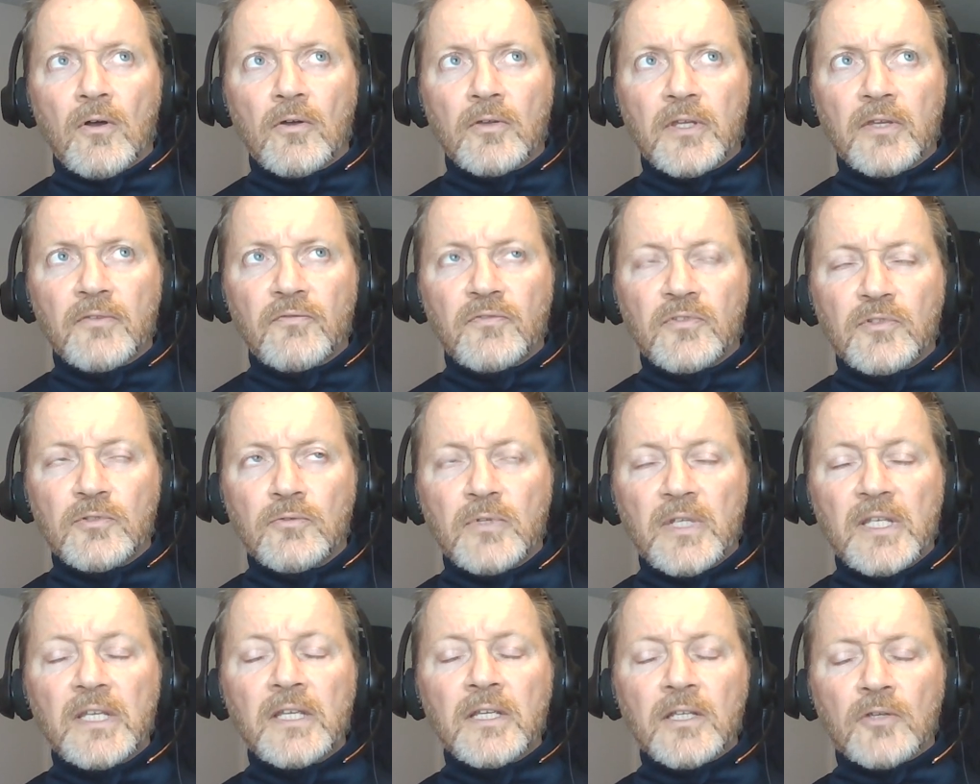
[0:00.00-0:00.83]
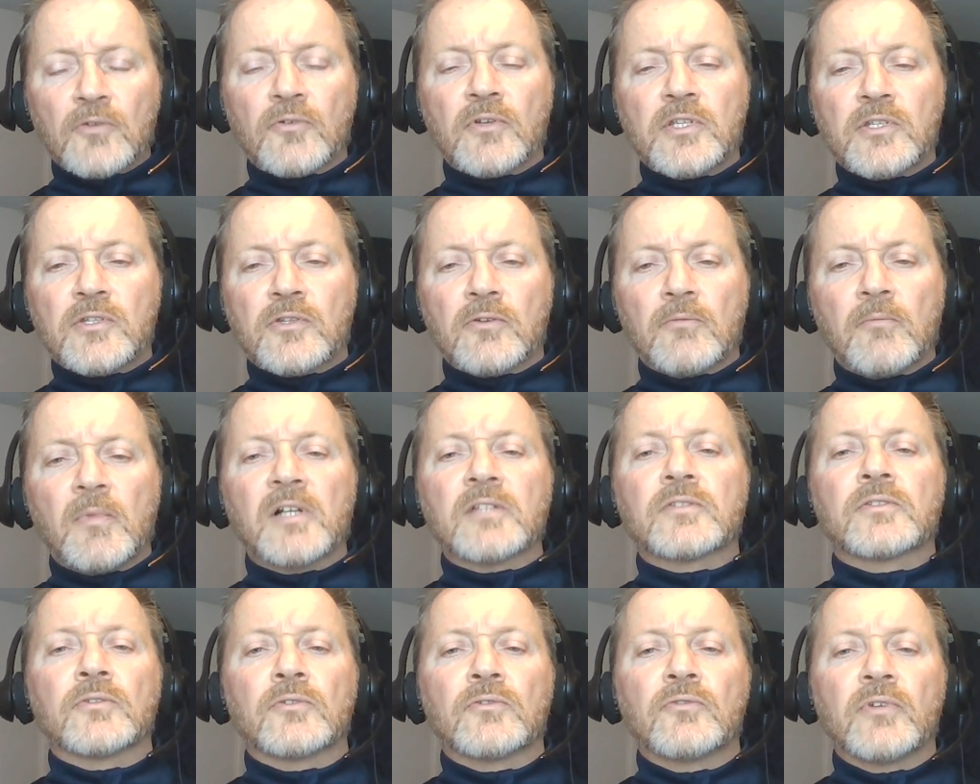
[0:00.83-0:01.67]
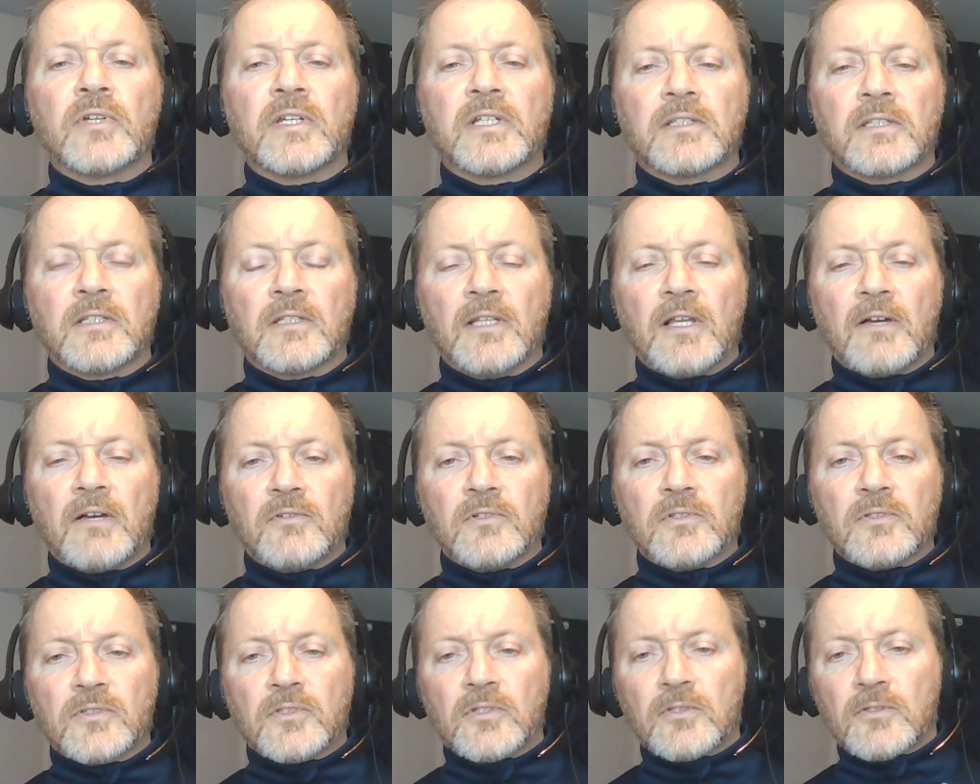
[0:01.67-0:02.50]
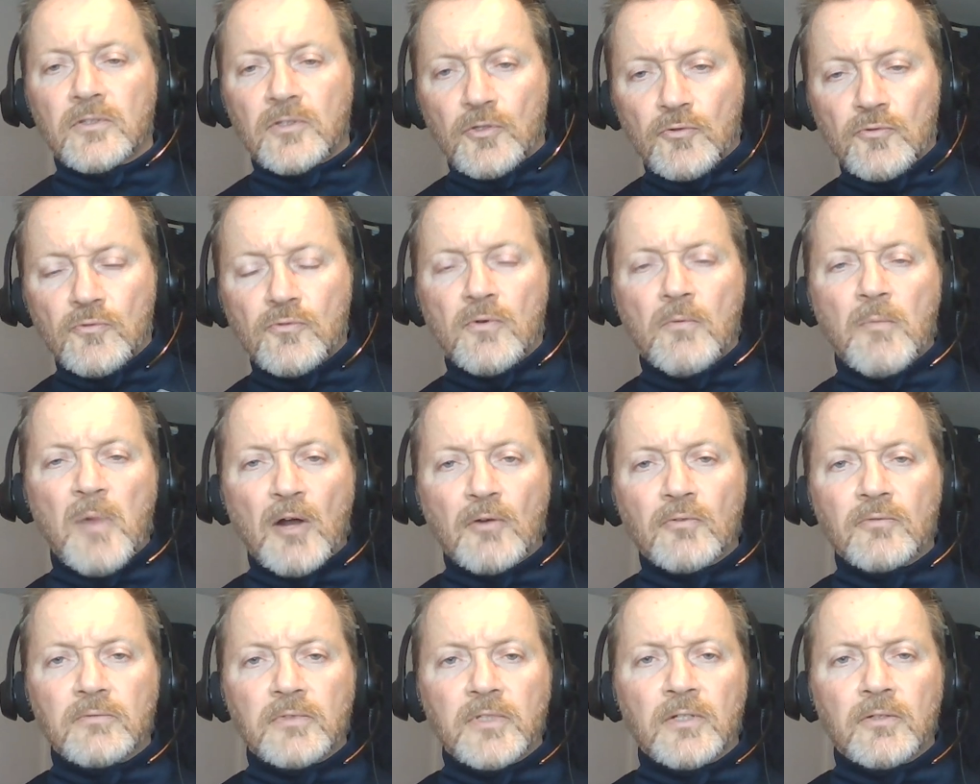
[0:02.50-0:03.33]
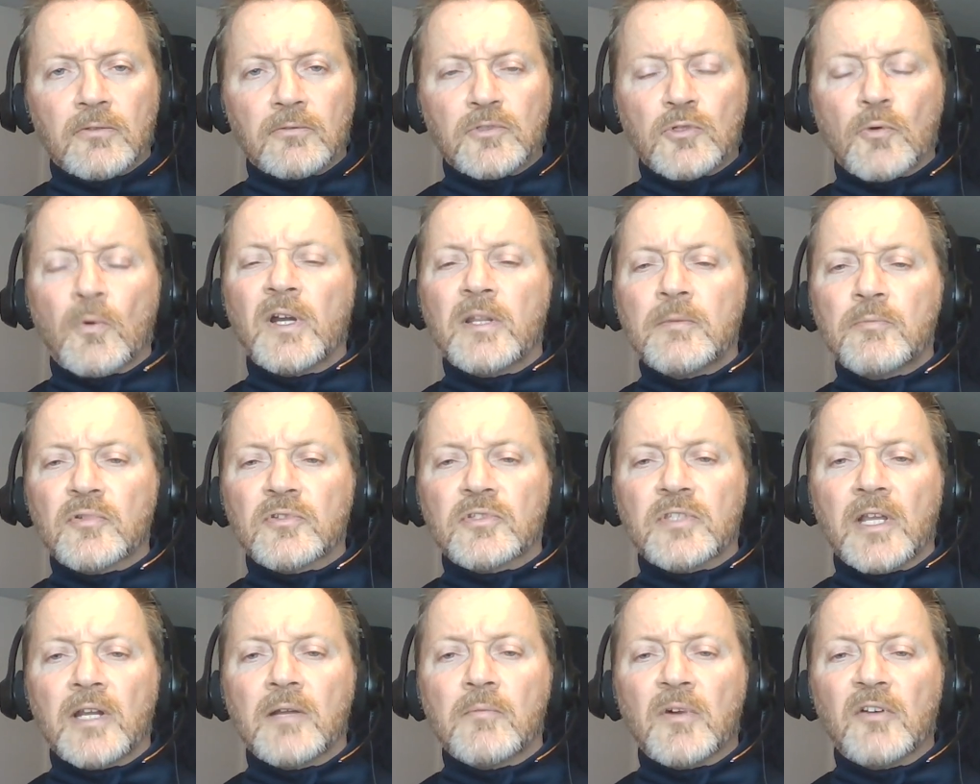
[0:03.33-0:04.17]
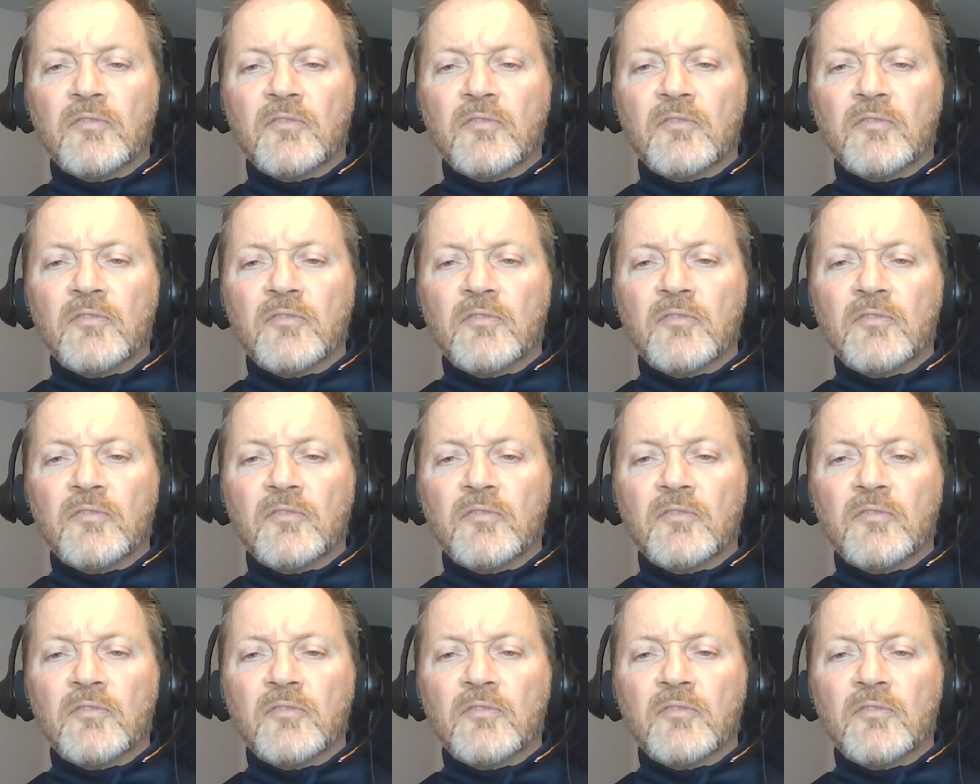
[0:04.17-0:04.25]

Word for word: if you increase your muscle creatine levels to about, you know, 20% above